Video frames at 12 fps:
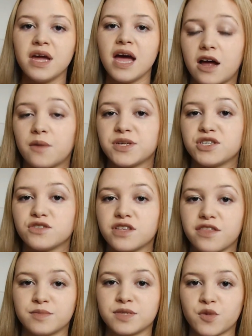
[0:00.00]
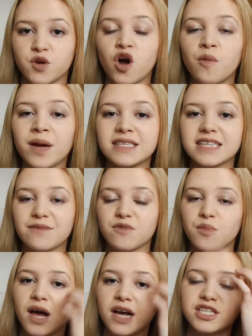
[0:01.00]
I'll be sure to thumbs up your comments and
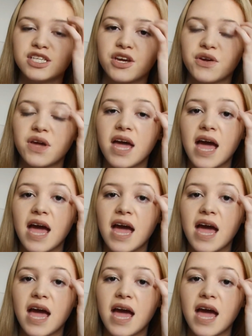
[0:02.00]
reply to you.